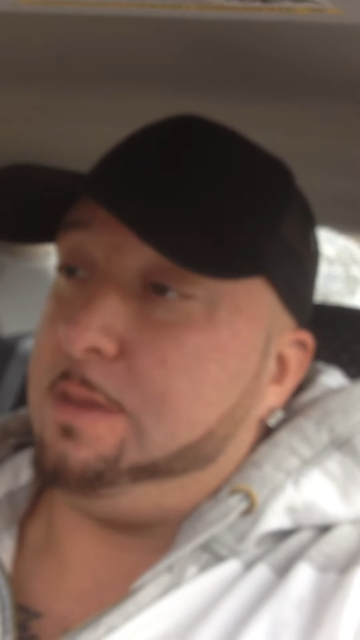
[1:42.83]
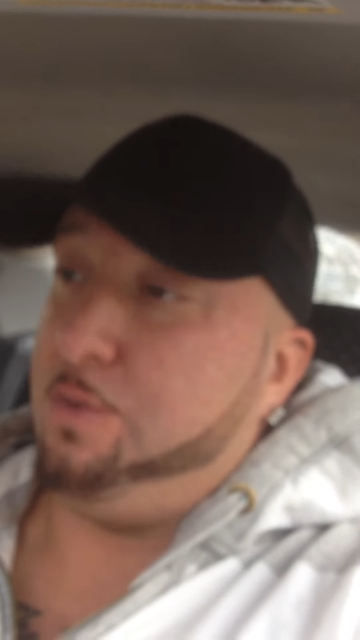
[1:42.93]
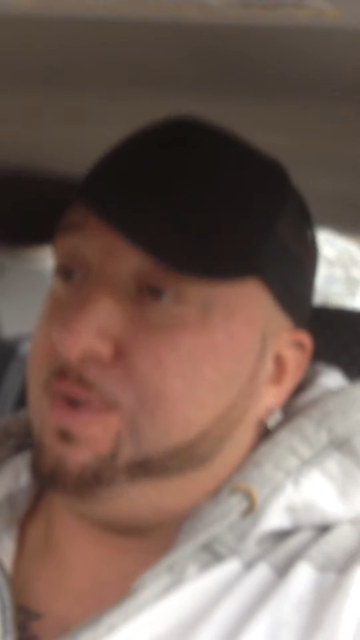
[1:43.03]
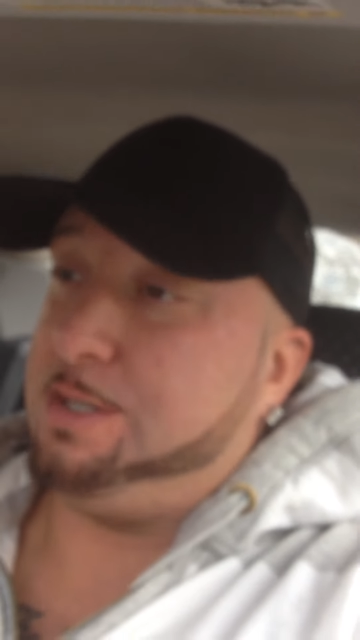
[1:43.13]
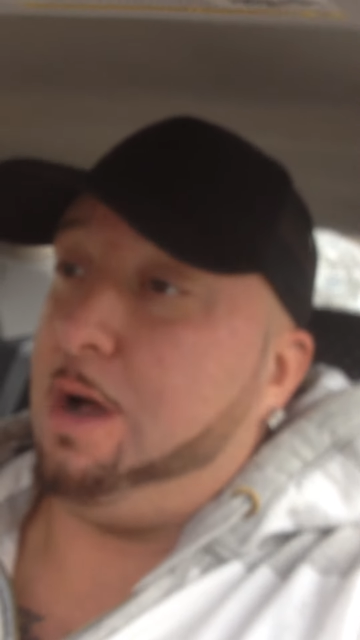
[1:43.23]
the
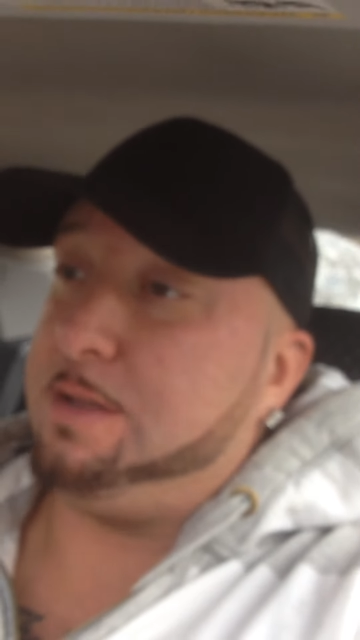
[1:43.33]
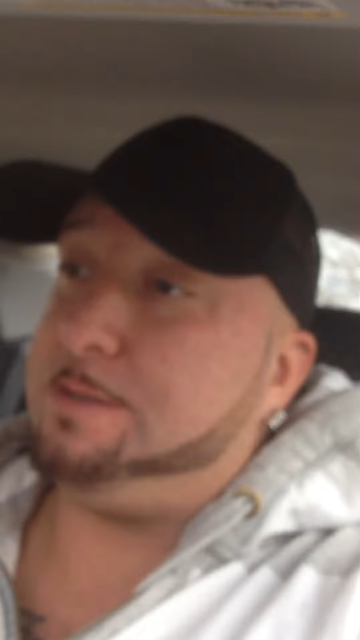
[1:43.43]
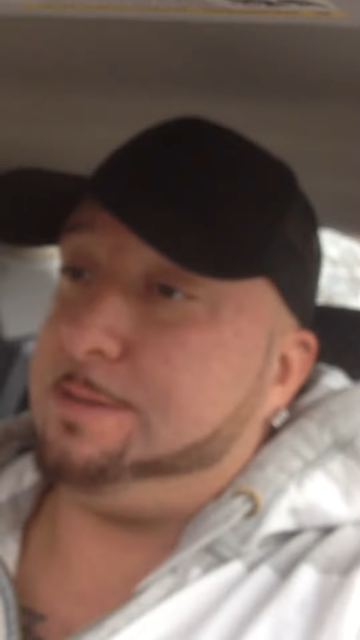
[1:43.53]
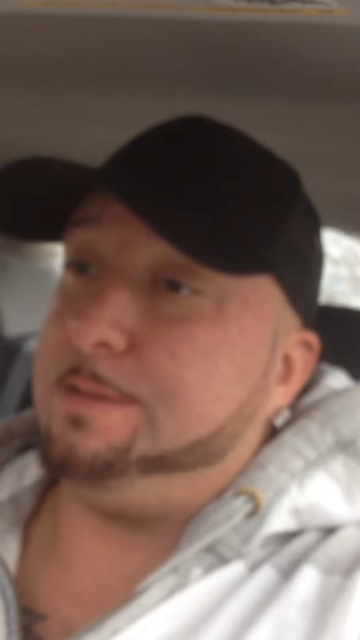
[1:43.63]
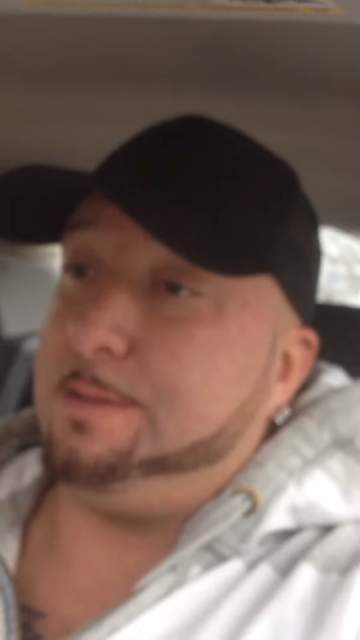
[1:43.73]

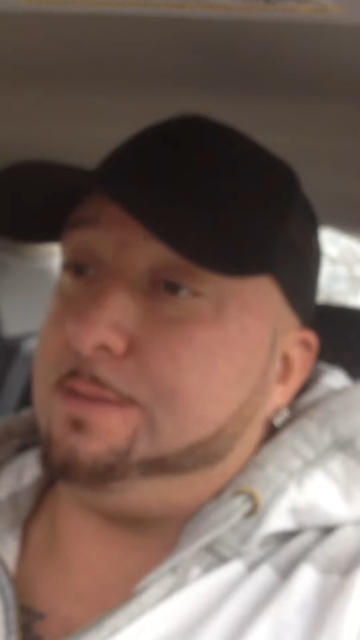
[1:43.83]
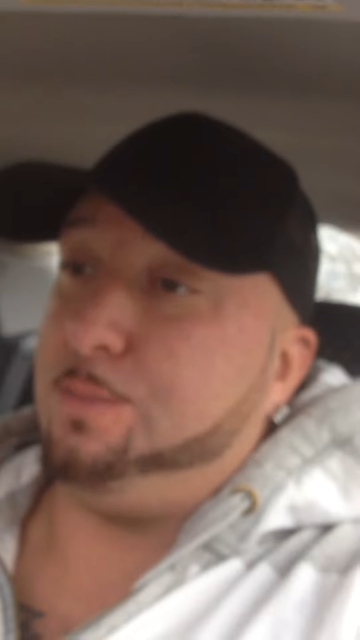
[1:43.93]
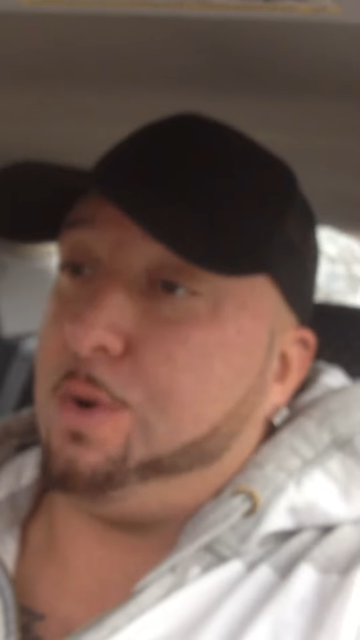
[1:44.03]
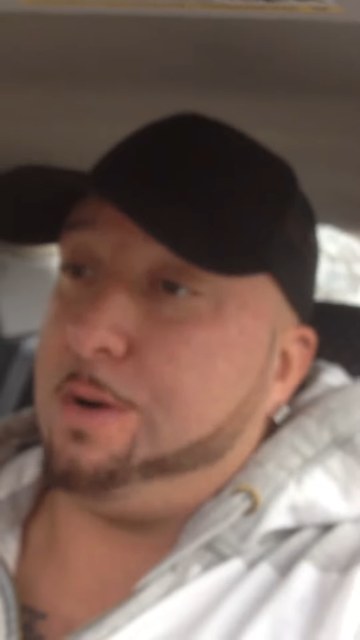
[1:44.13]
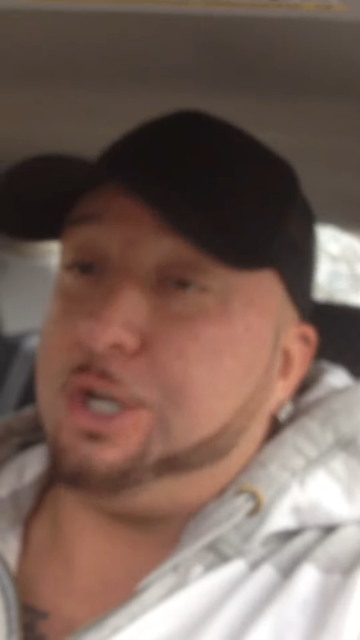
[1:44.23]
results
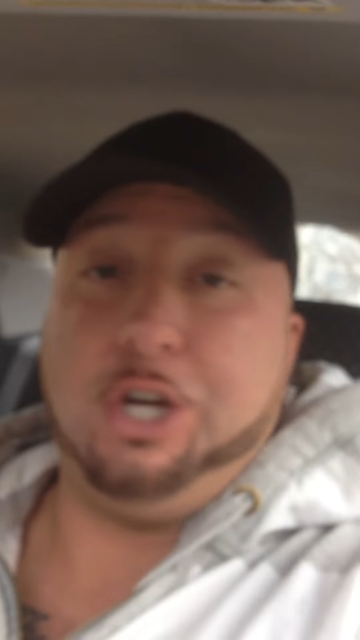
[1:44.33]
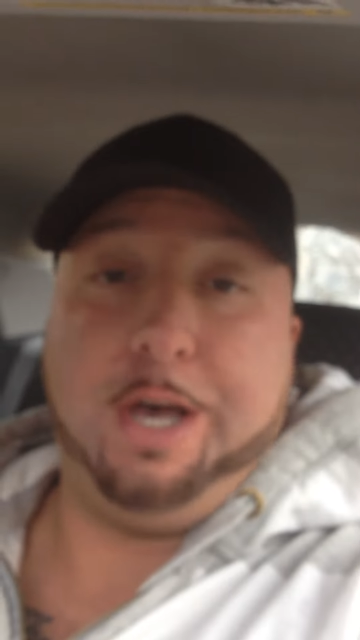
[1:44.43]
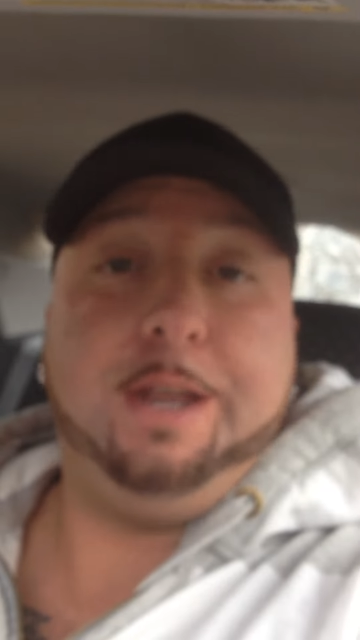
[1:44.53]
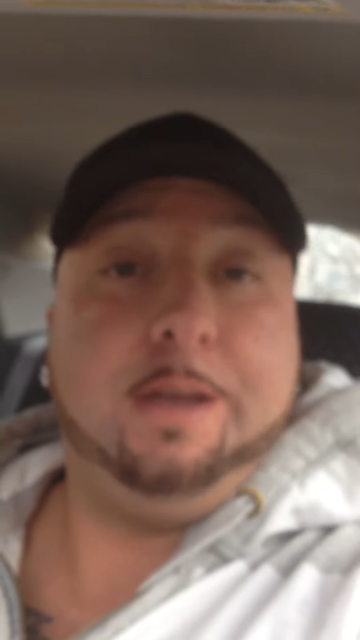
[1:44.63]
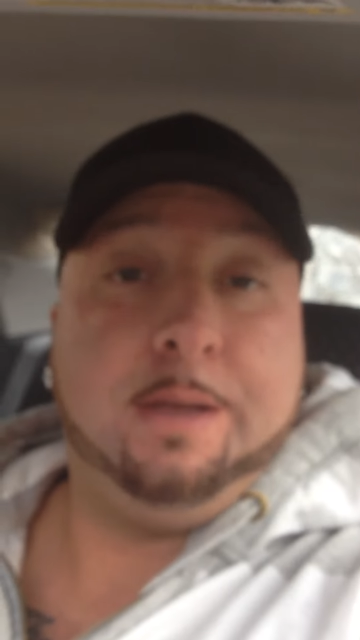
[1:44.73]
were
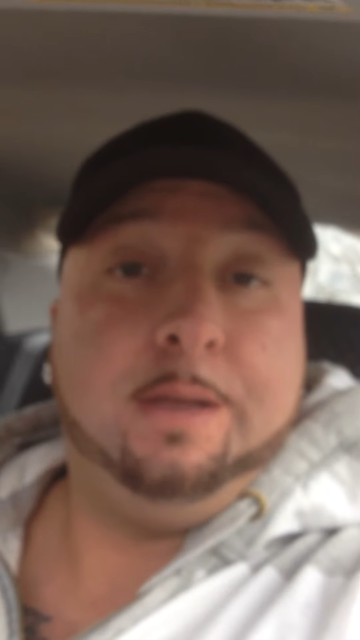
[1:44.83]
good